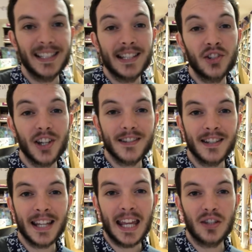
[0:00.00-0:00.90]
This is just a
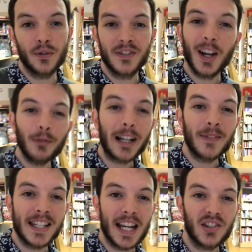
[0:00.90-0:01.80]
taste of some
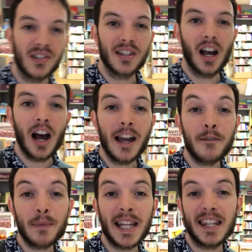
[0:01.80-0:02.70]
recommendations that
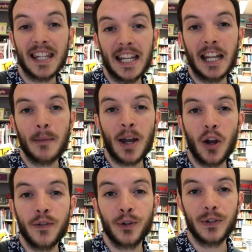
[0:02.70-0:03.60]
I've been thinking
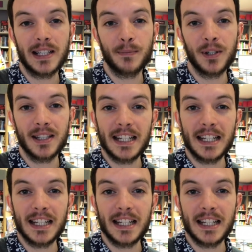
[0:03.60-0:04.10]
about over Christmas,